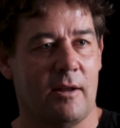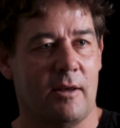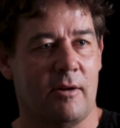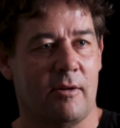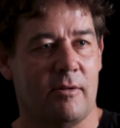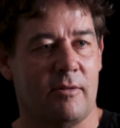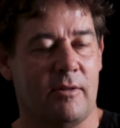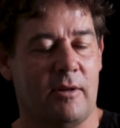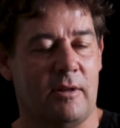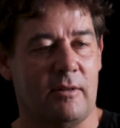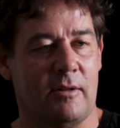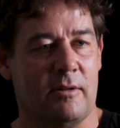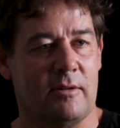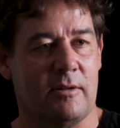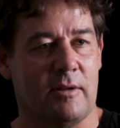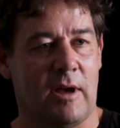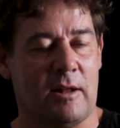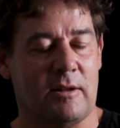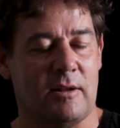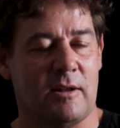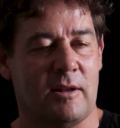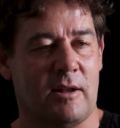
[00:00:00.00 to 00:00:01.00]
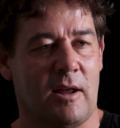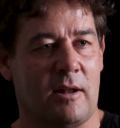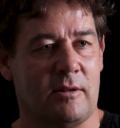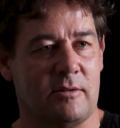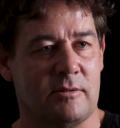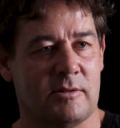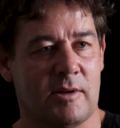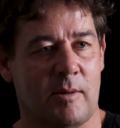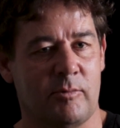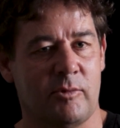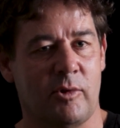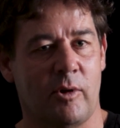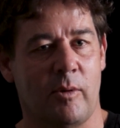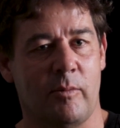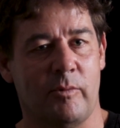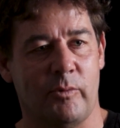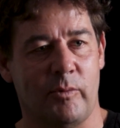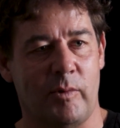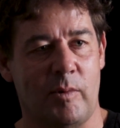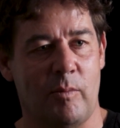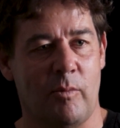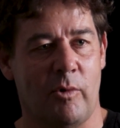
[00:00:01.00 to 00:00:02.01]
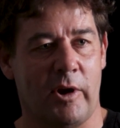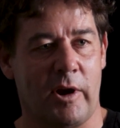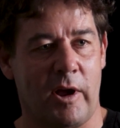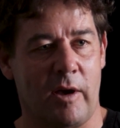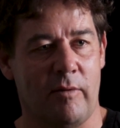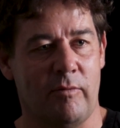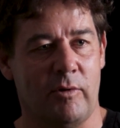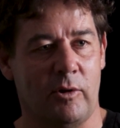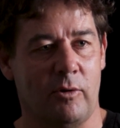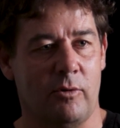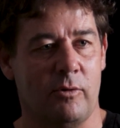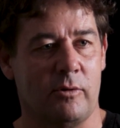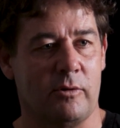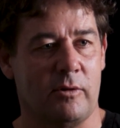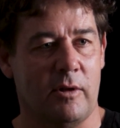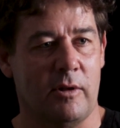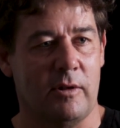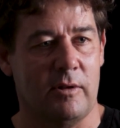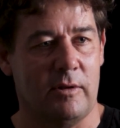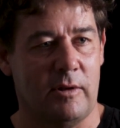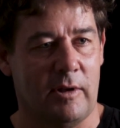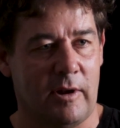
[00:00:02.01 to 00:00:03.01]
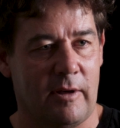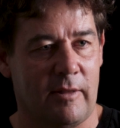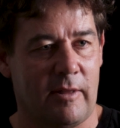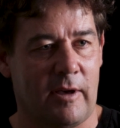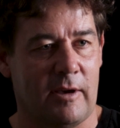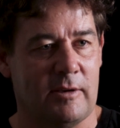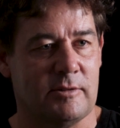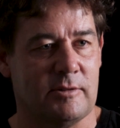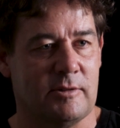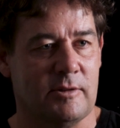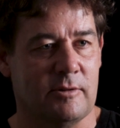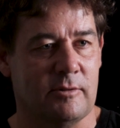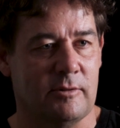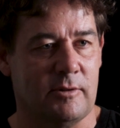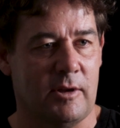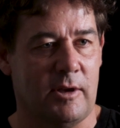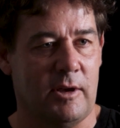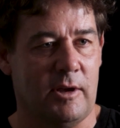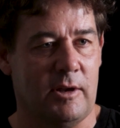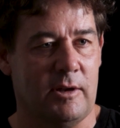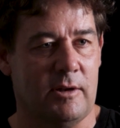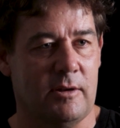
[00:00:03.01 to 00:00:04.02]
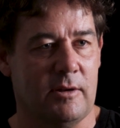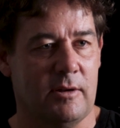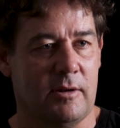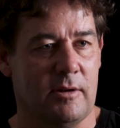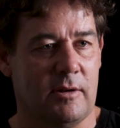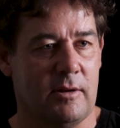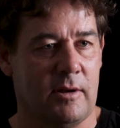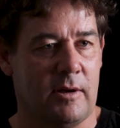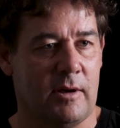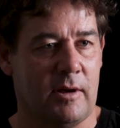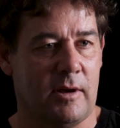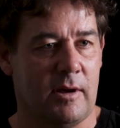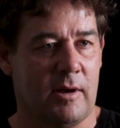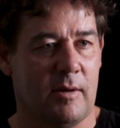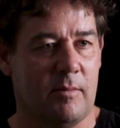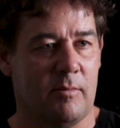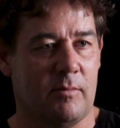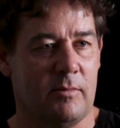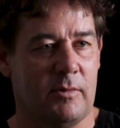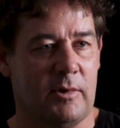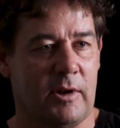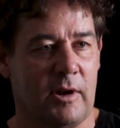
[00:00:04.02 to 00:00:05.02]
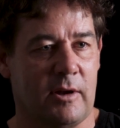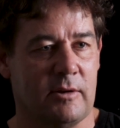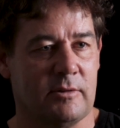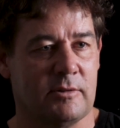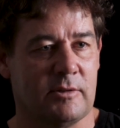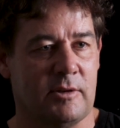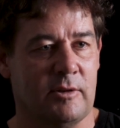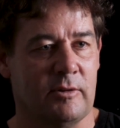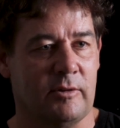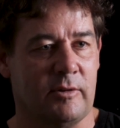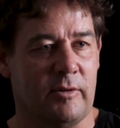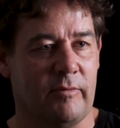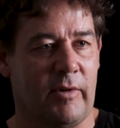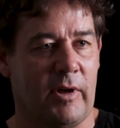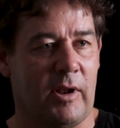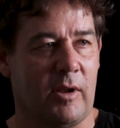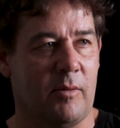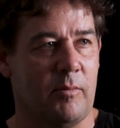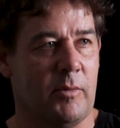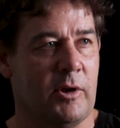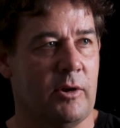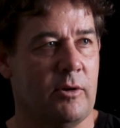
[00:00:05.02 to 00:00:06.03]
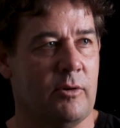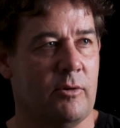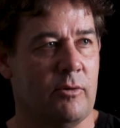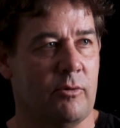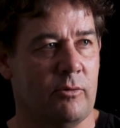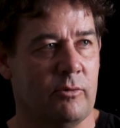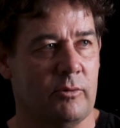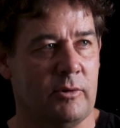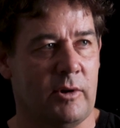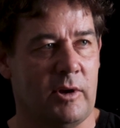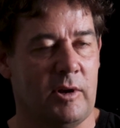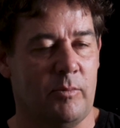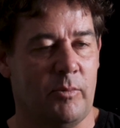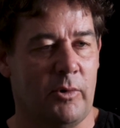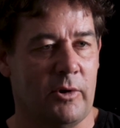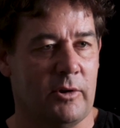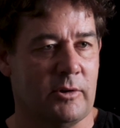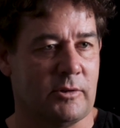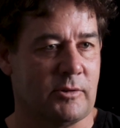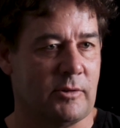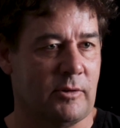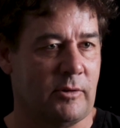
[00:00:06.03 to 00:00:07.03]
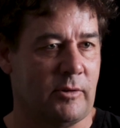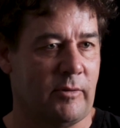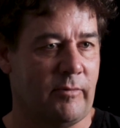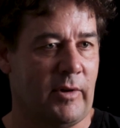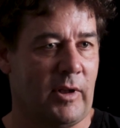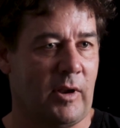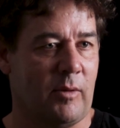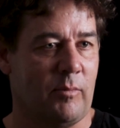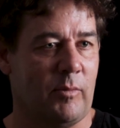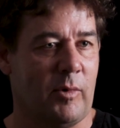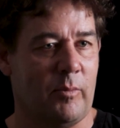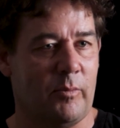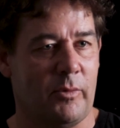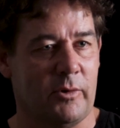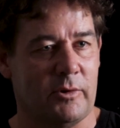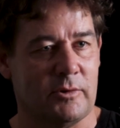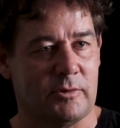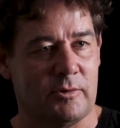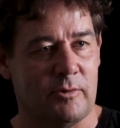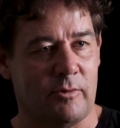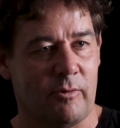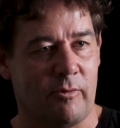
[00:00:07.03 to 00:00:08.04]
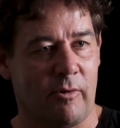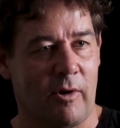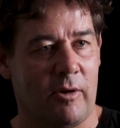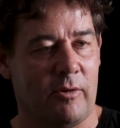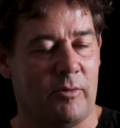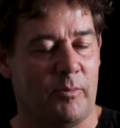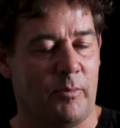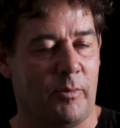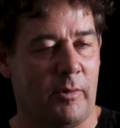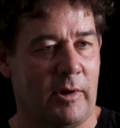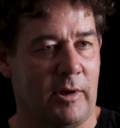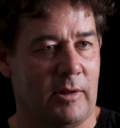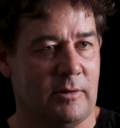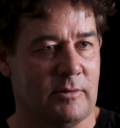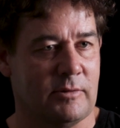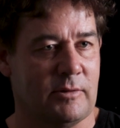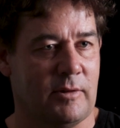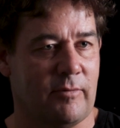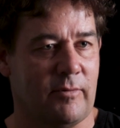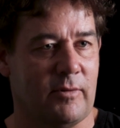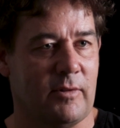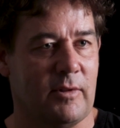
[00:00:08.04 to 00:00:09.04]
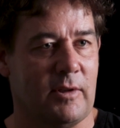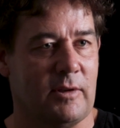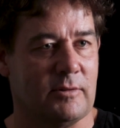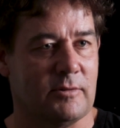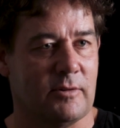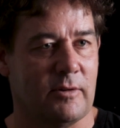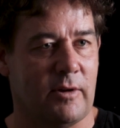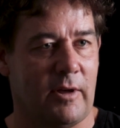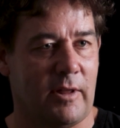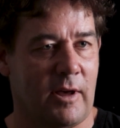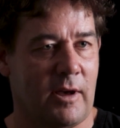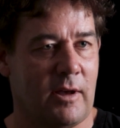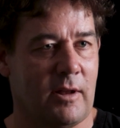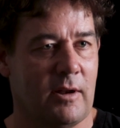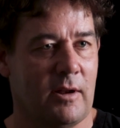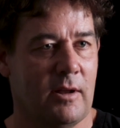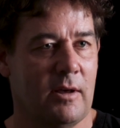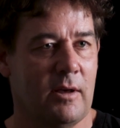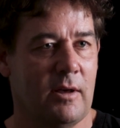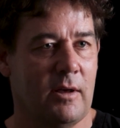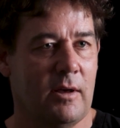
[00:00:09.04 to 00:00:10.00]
And I think that at sometimes we might overlook that, they still need, skill development or need personal development, personal growth plans, different things like that.